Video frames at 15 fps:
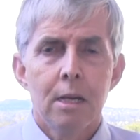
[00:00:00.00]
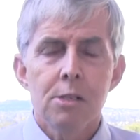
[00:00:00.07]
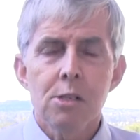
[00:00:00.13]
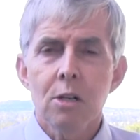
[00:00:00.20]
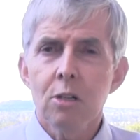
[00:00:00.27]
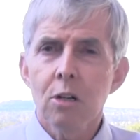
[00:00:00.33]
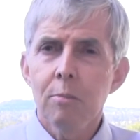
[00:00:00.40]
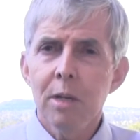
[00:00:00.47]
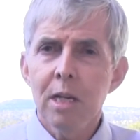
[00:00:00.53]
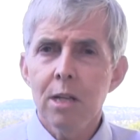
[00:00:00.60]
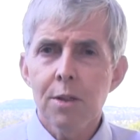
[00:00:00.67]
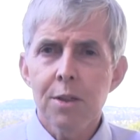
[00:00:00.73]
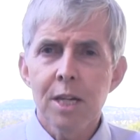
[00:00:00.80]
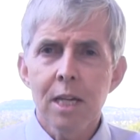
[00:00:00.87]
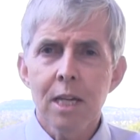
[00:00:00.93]
So it got me
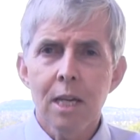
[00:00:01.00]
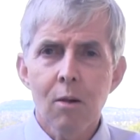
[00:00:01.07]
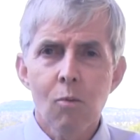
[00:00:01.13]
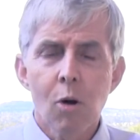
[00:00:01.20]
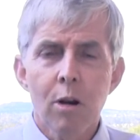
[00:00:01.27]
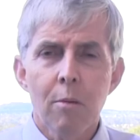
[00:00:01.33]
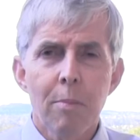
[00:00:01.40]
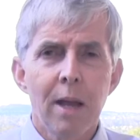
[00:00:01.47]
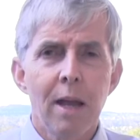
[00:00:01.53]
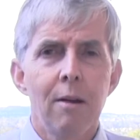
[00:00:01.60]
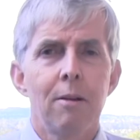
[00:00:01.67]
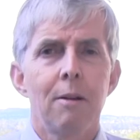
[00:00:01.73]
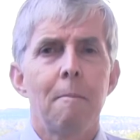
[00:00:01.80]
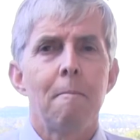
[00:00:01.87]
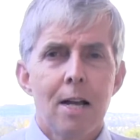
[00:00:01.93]
to thinking, what
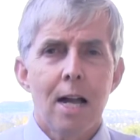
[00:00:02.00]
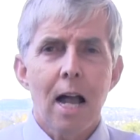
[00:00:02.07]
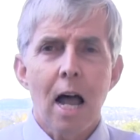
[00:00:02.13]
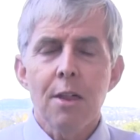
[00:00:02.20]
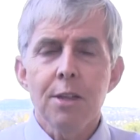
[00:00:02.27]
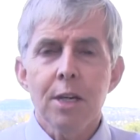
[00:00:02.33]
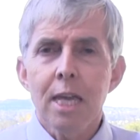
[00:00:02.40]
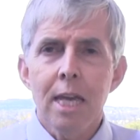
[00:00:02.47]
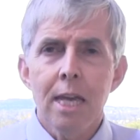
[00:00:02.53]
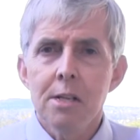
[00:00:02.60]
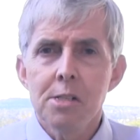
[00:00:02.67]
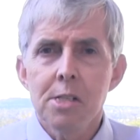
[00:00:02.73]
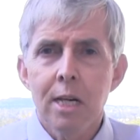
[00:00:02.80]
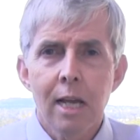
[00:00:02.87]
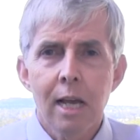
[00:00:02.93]
about other
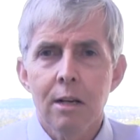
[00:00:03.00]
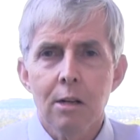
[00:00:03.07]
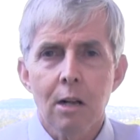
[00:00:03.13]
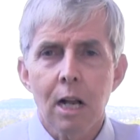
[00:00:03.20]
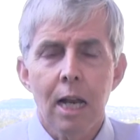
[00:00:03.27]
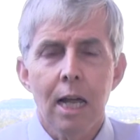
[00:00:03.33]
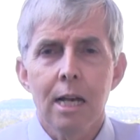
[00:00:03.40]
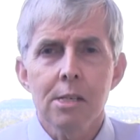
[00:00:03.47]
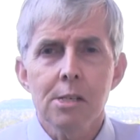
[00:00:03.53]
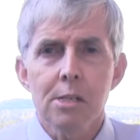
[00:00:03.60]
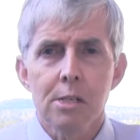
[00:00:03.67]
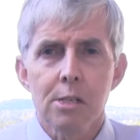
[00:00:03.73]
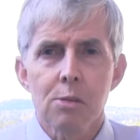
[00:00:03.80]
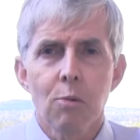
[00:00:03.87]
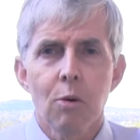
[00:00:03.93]
kids in our classes?